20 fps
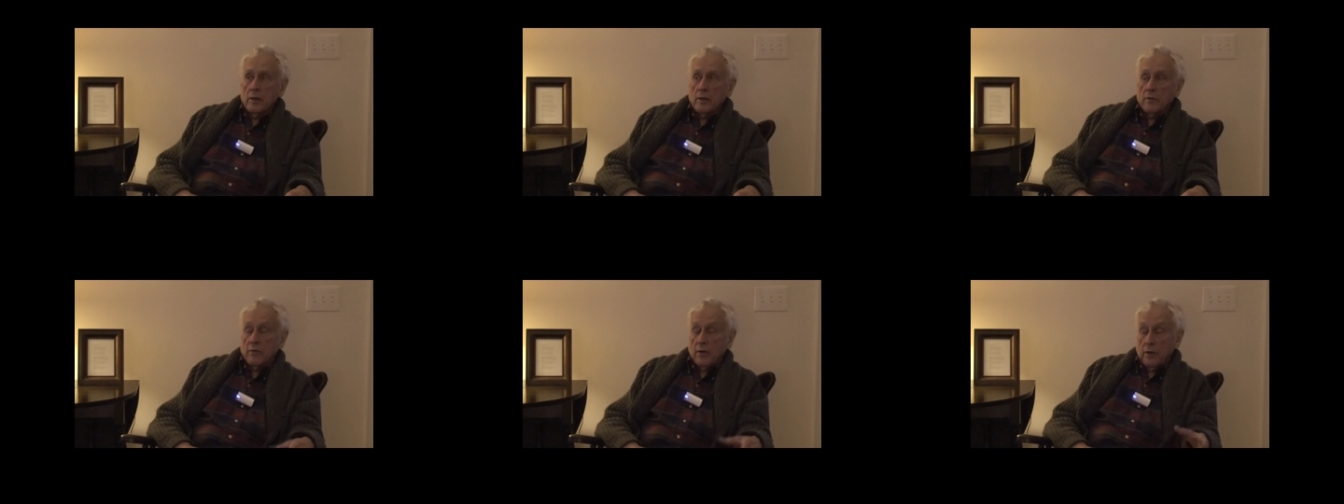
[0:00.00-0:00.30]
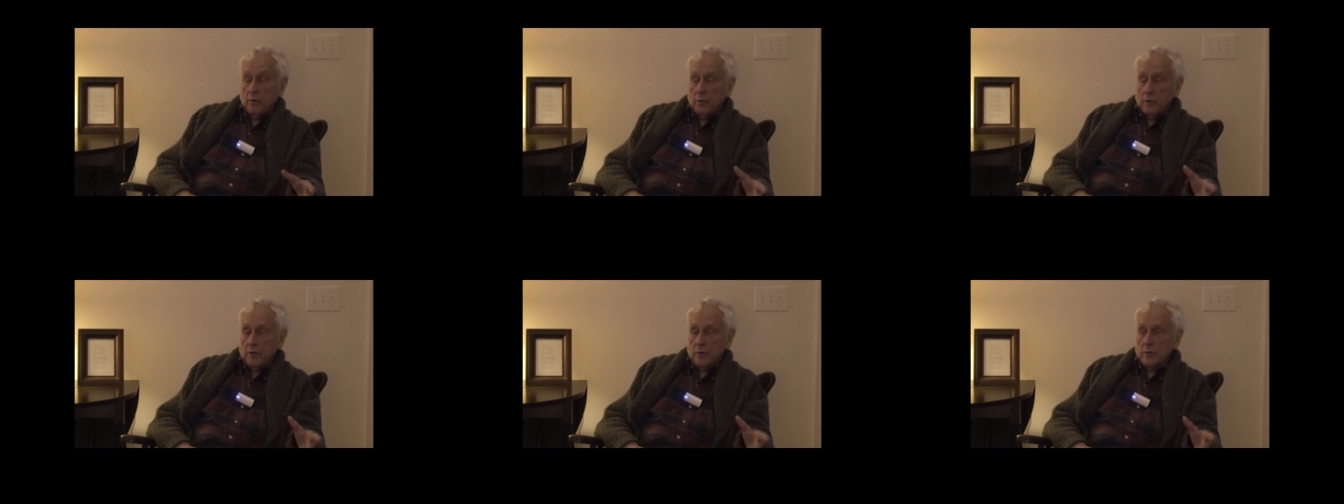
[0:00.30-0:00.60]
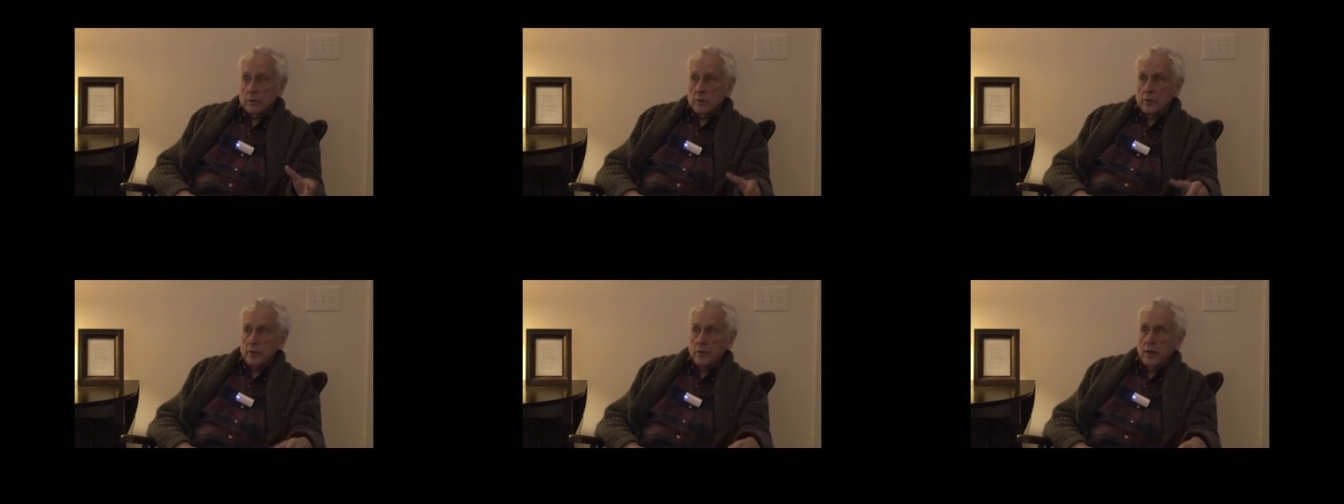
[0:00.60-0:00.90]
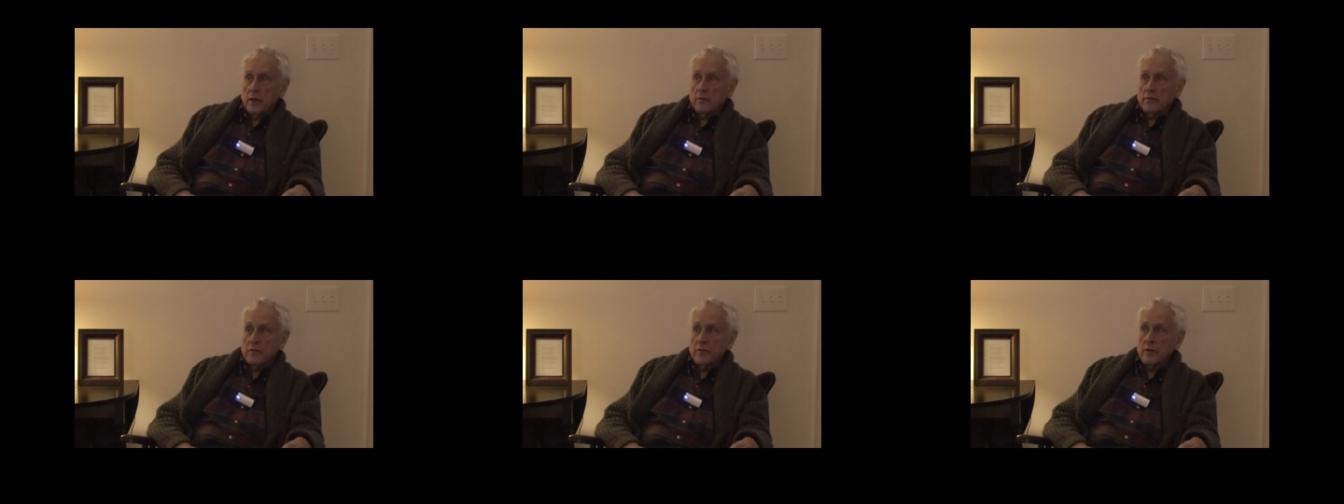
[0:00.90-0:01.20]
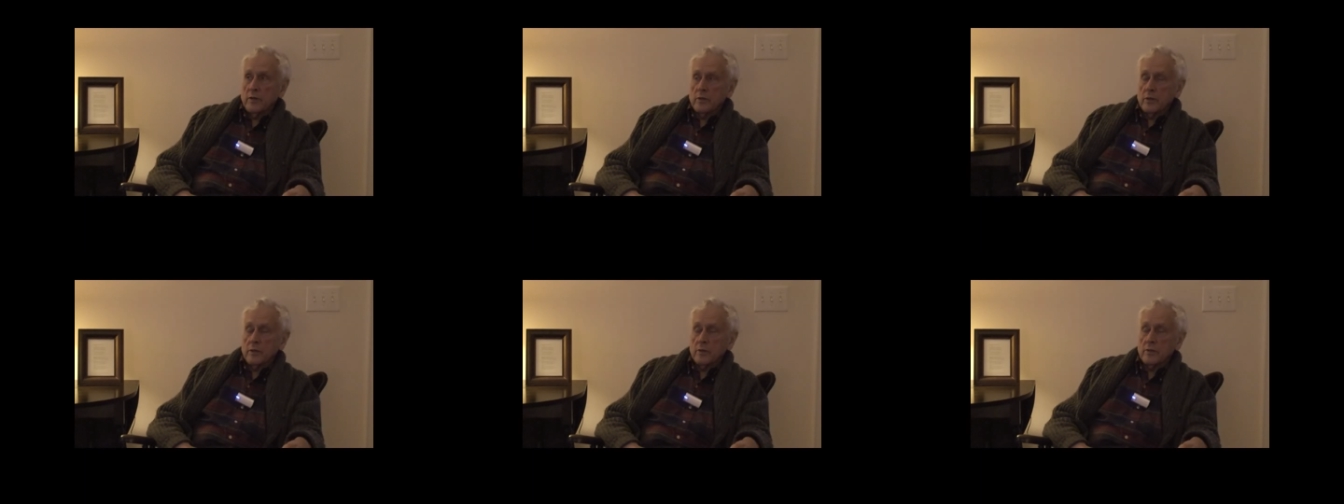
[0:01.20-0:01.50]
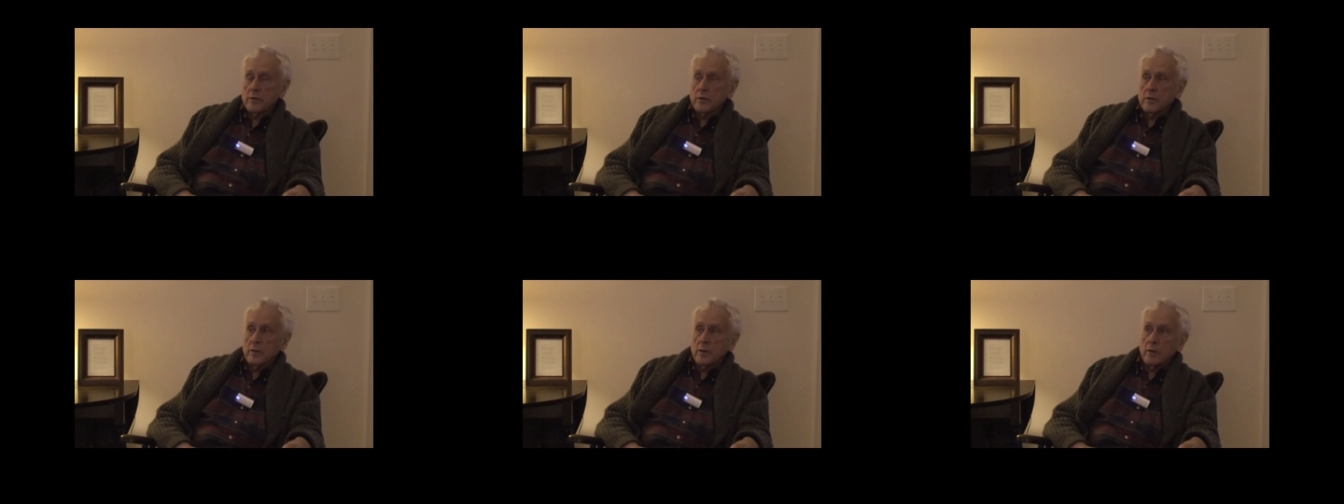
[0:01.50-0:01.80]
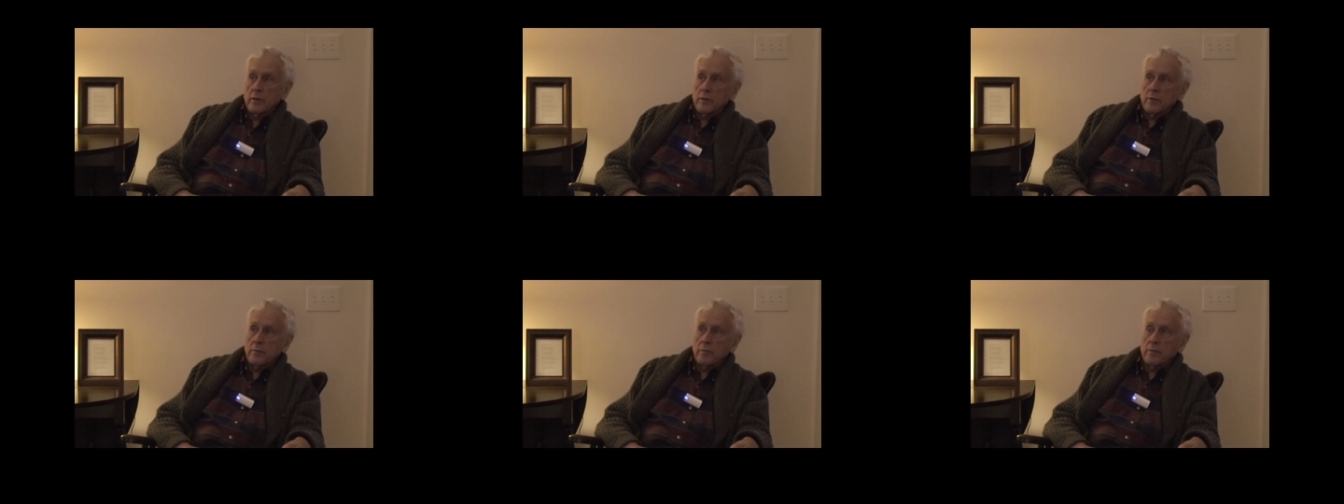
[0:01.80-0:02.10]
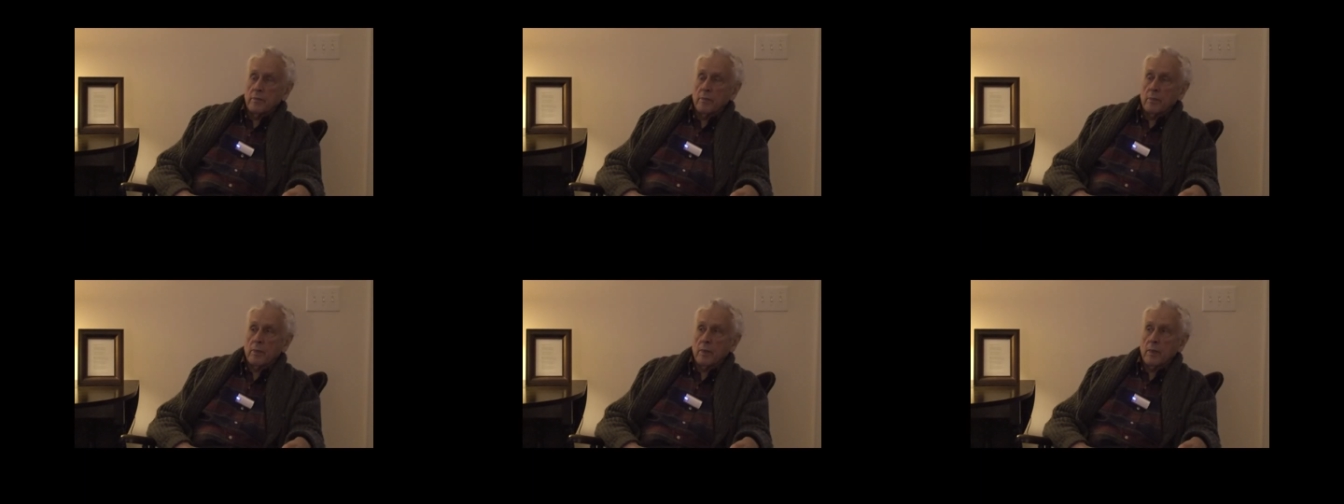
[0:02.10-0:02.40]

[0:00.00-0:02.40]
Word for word: if I were in that field, um,